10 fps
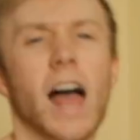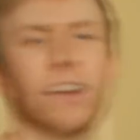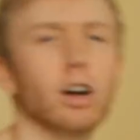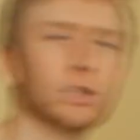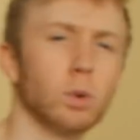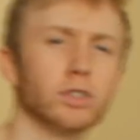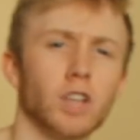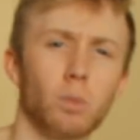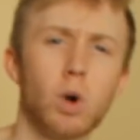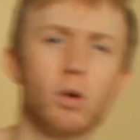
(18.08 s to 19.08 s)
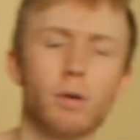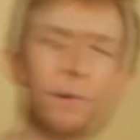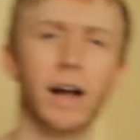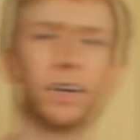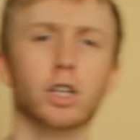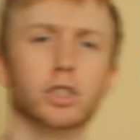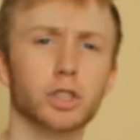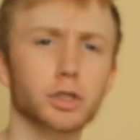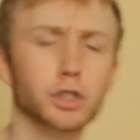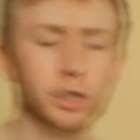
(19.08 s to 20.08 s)
Hey guys, what's up? Welcome back
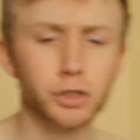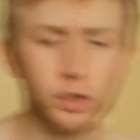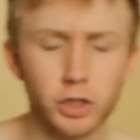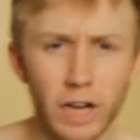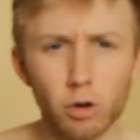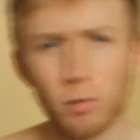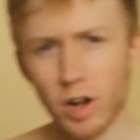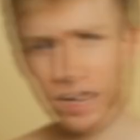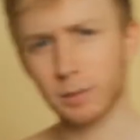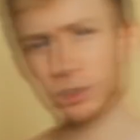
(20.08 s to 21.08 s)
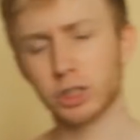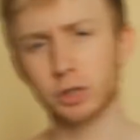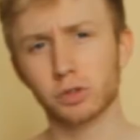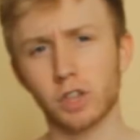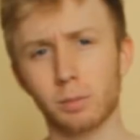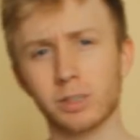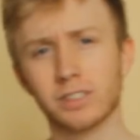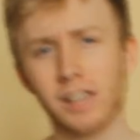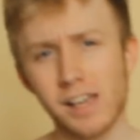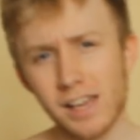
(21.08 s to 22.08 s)
to the Juju channel. My name is Jude
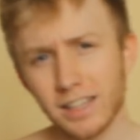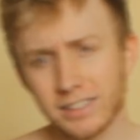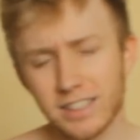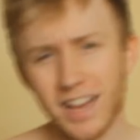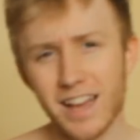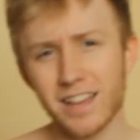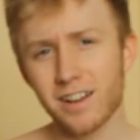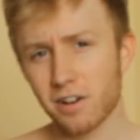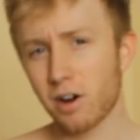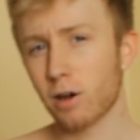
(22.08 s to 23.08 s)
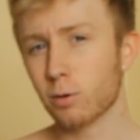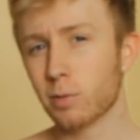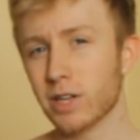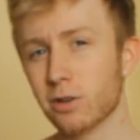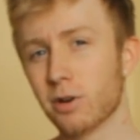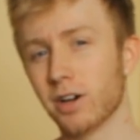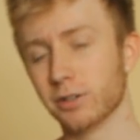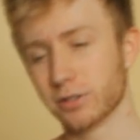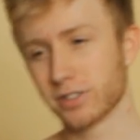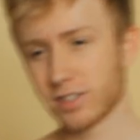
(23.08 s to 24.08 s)
Somers, and today I will be your
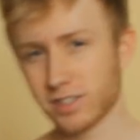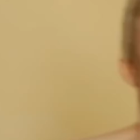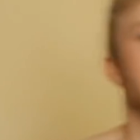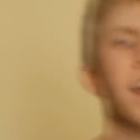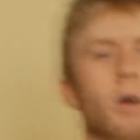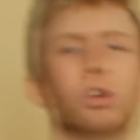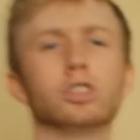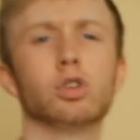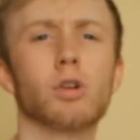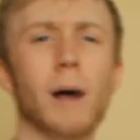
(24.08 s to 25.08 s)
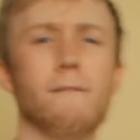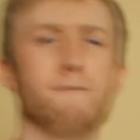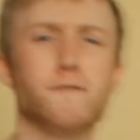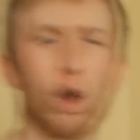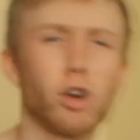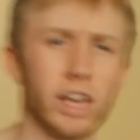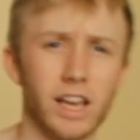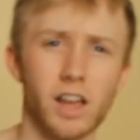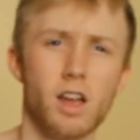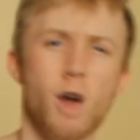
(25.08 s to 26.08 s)
host. Today I want to talk about
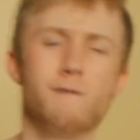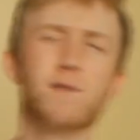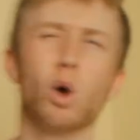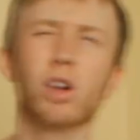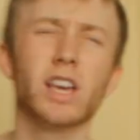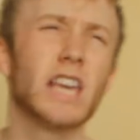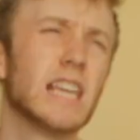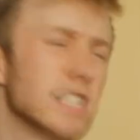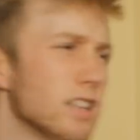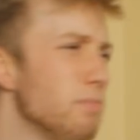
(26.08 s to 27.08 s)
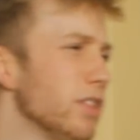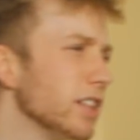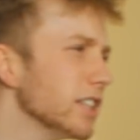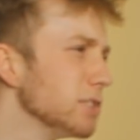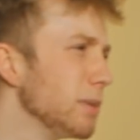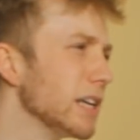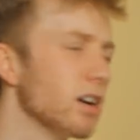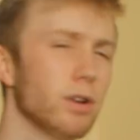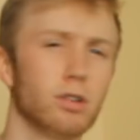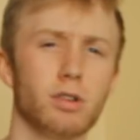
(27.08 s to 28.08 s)
vlogging. Vlogging is something that has been
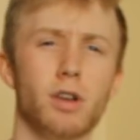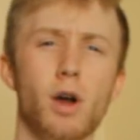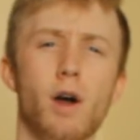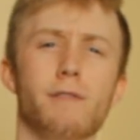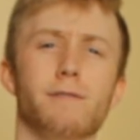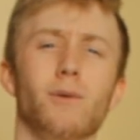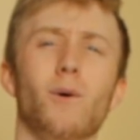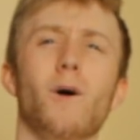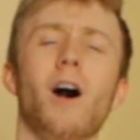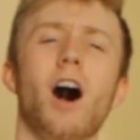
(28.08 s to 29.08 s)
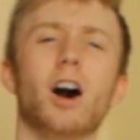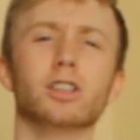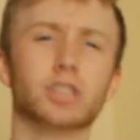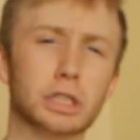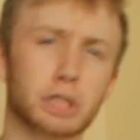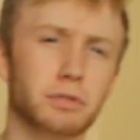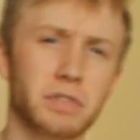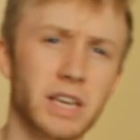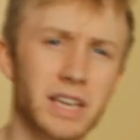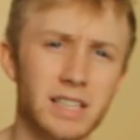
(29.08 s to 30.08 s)
going on for hundreds
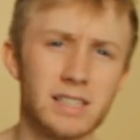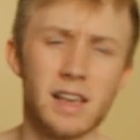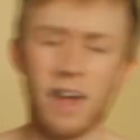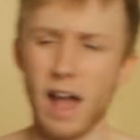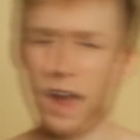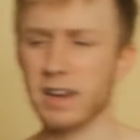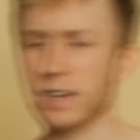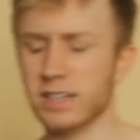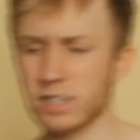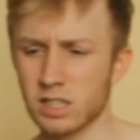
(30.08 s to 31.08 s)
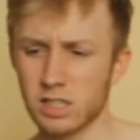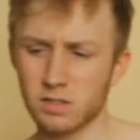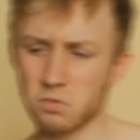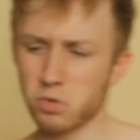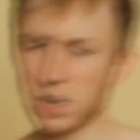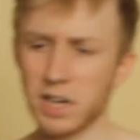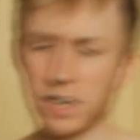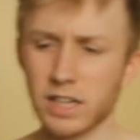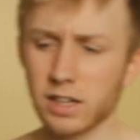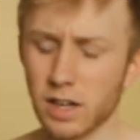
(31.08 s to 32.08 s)
of years and is
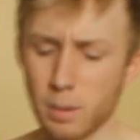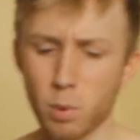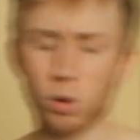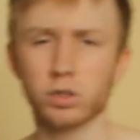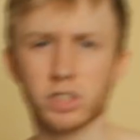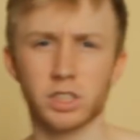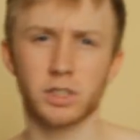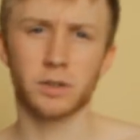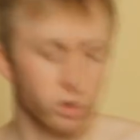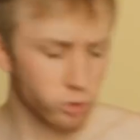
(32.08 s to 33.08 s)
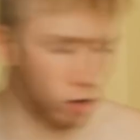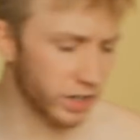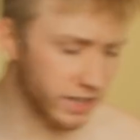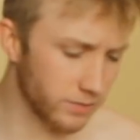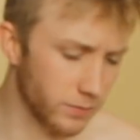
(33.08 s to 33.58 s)
really important. We've got